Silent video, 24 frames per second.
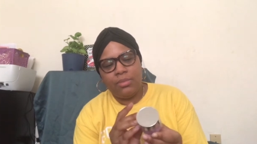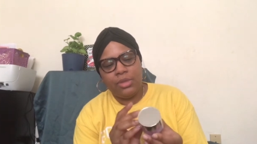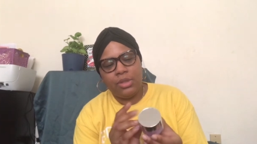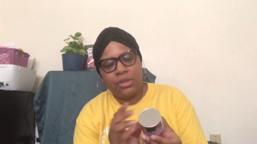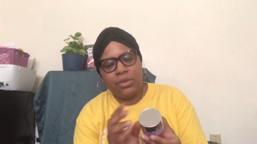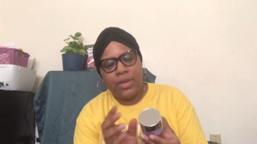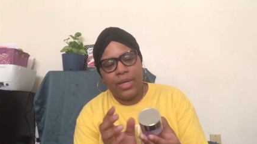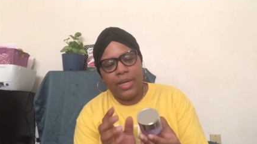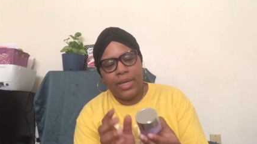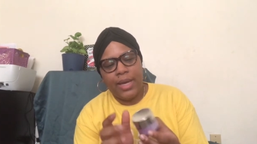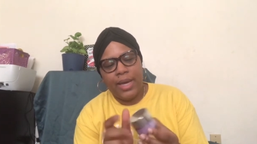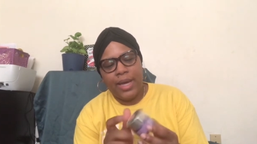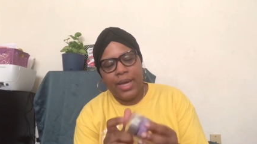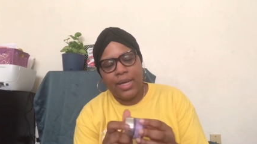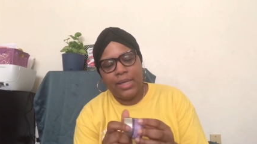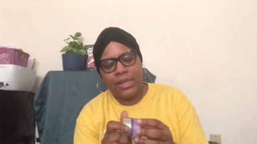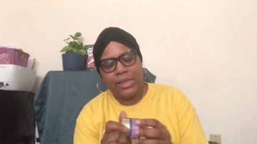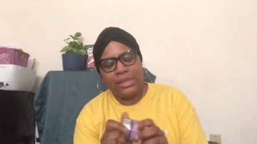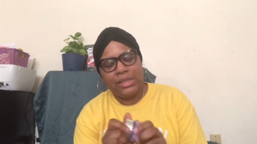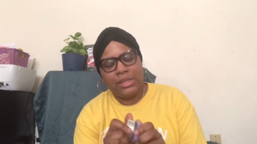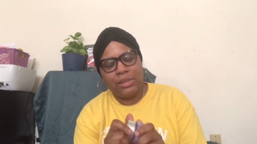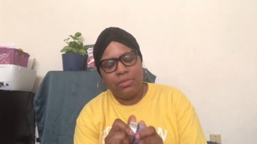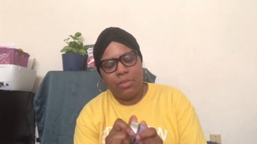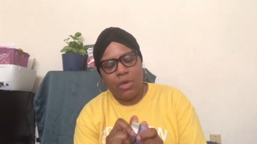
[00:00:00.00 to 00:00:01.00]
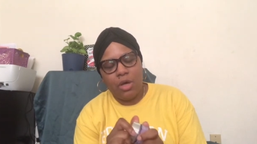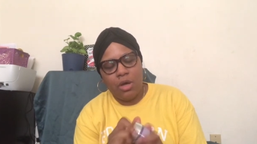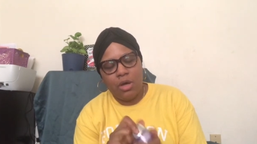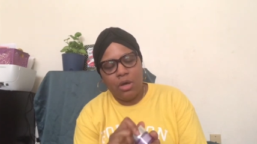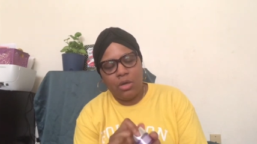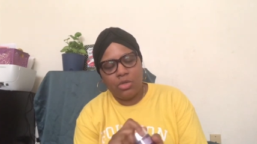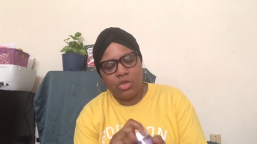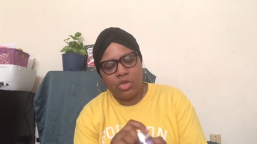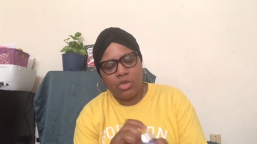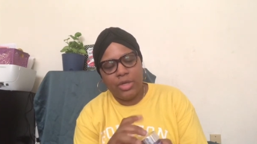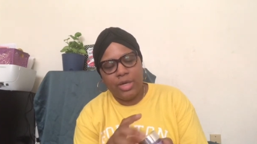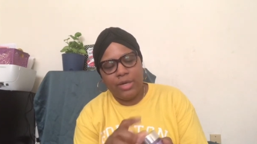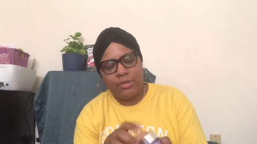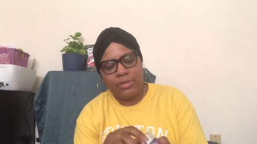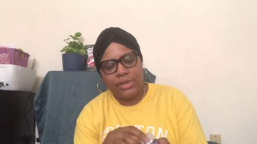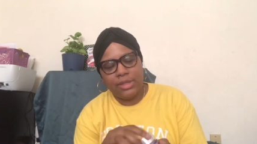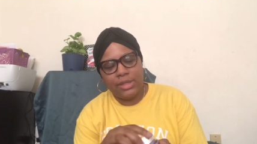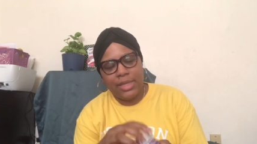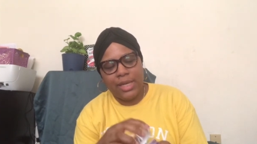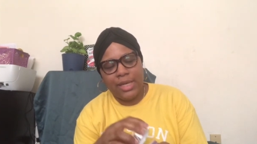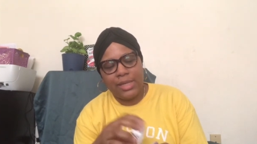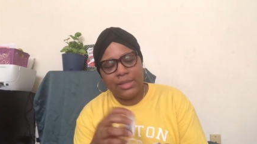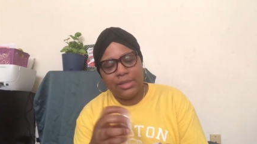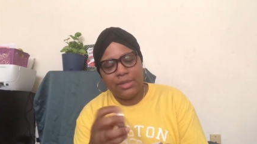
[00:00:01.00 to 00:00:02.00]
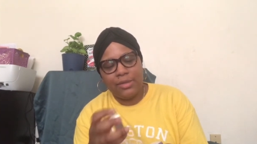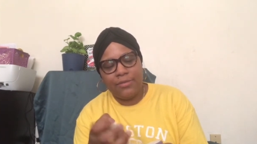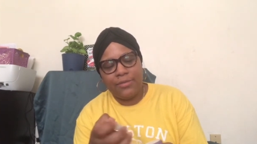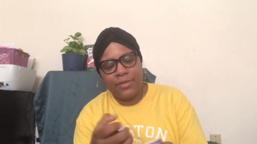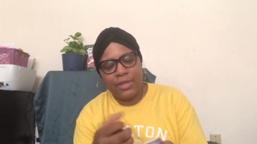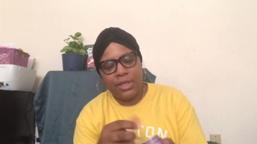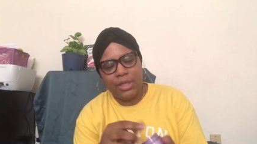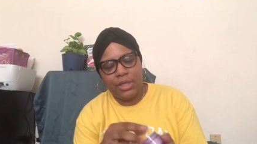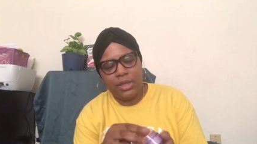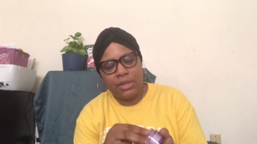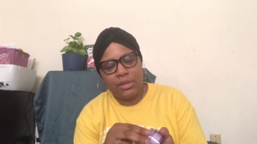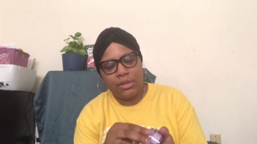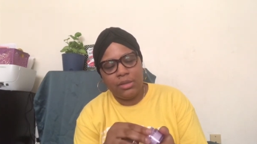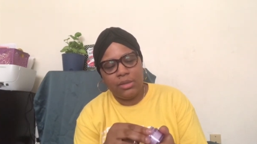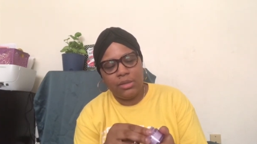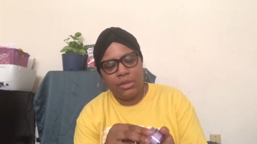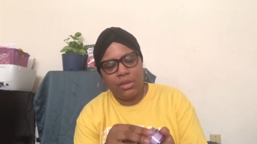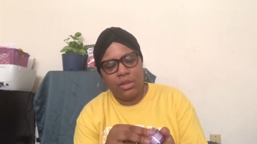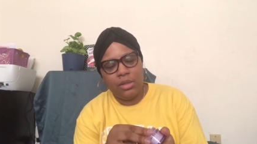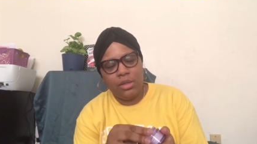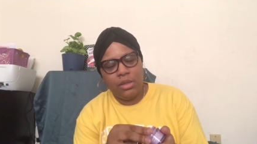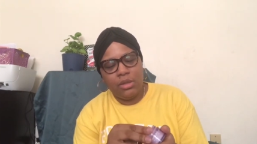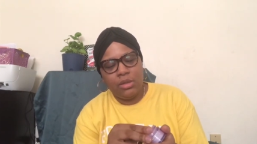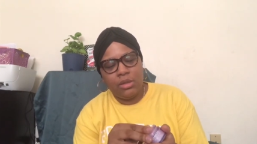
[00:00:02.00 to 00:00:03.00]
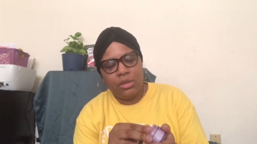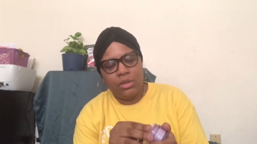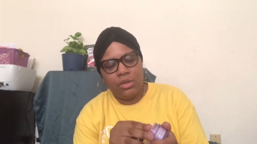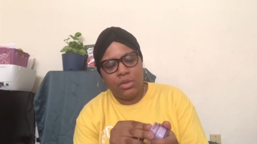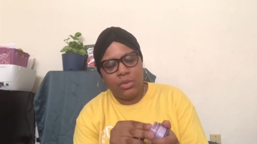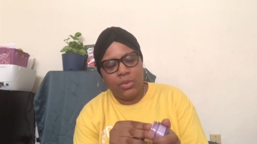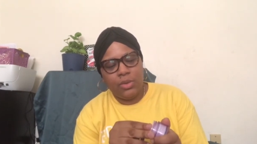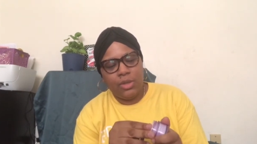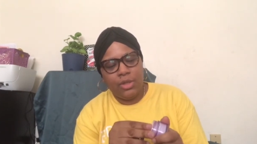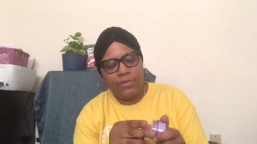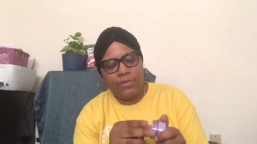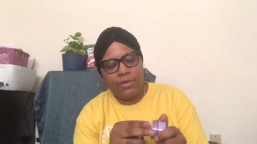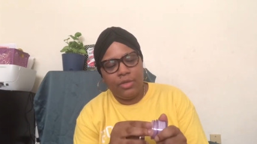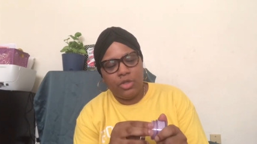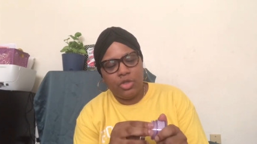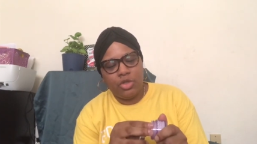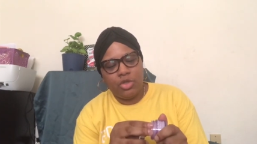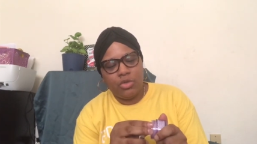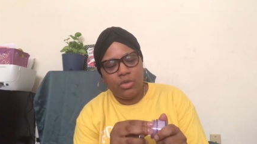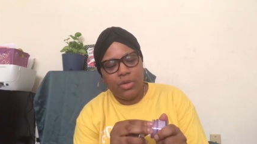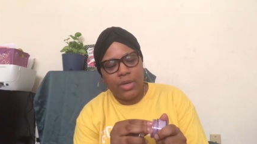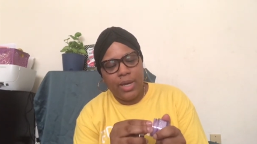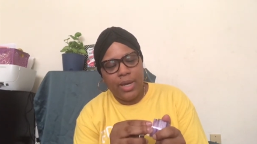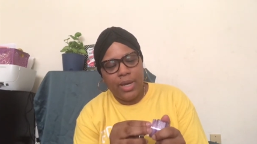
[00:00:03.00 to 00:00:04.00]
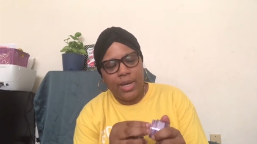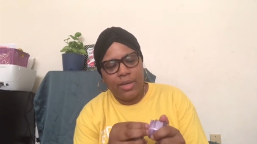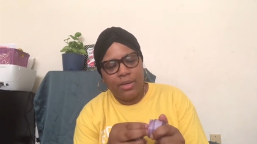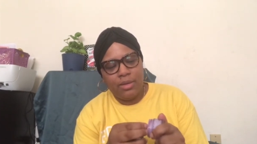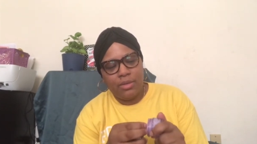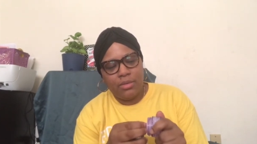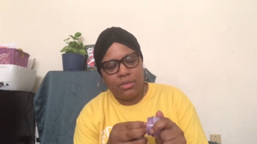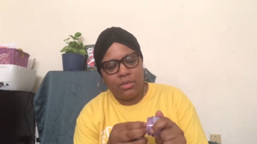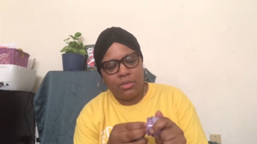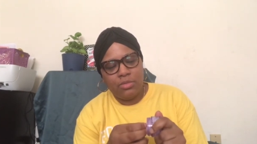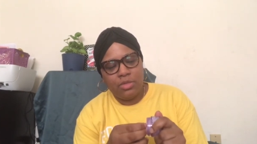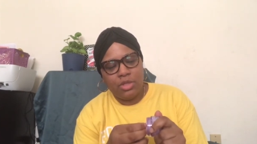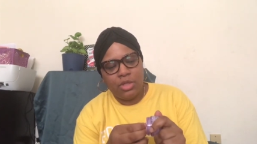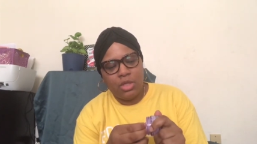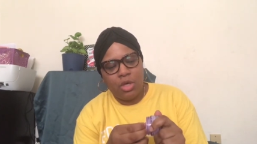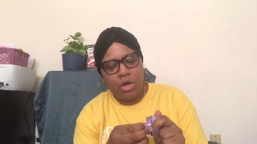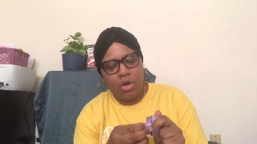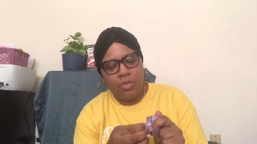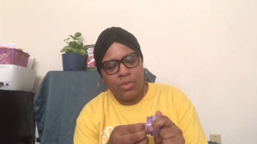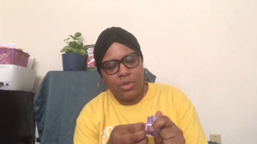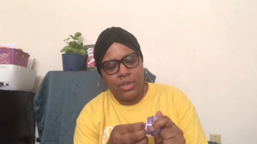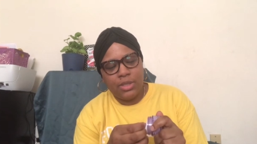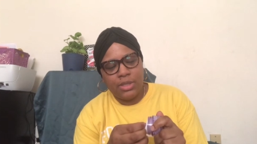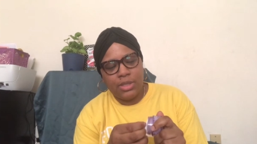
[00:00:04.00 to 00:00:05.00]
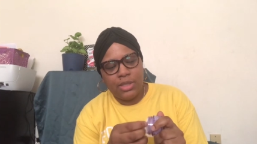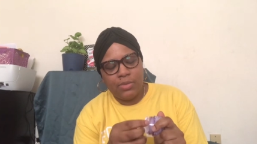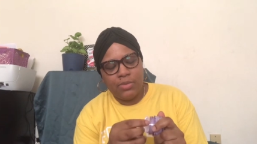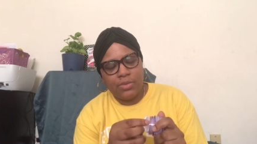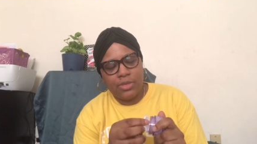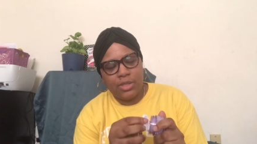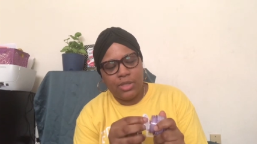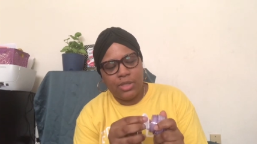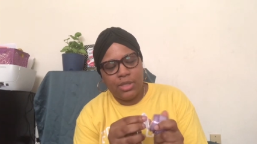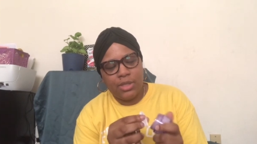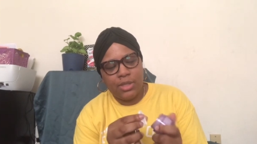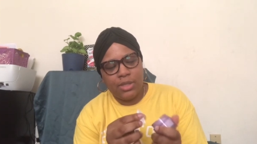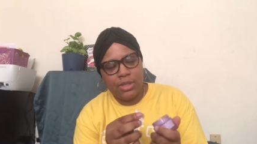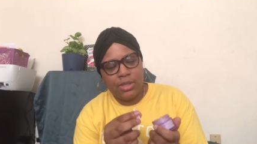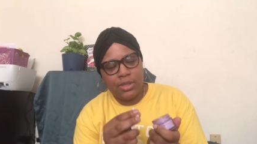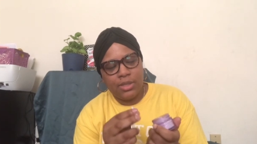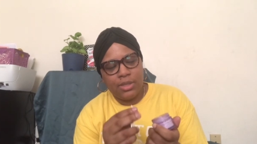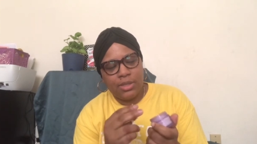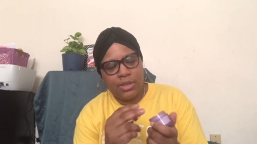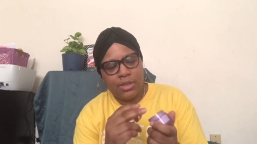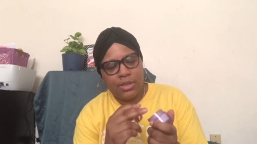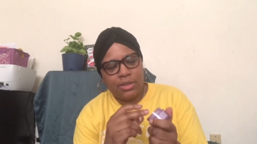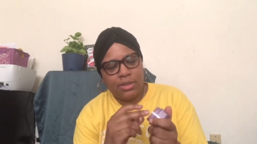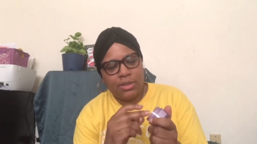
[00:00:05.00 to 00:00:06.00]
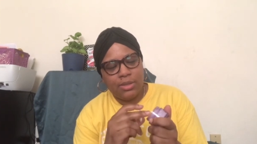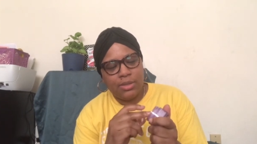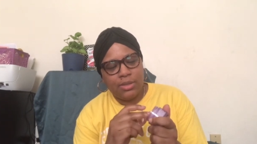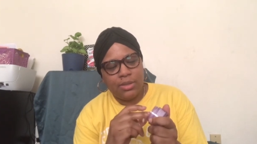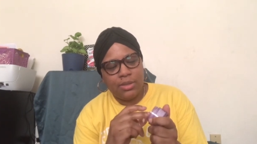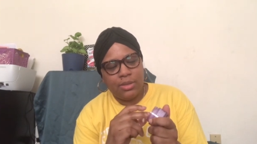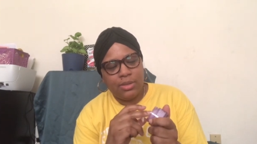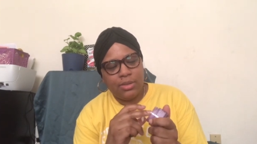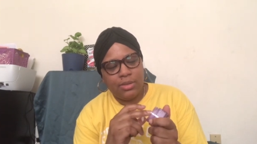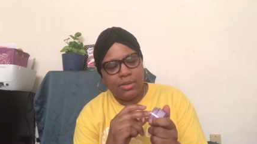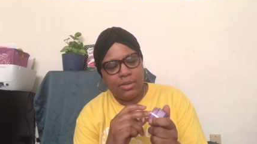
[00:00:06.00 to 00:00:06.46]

So I got a small travel size of it to give it a try. I'm just opening because I want to see the consistency.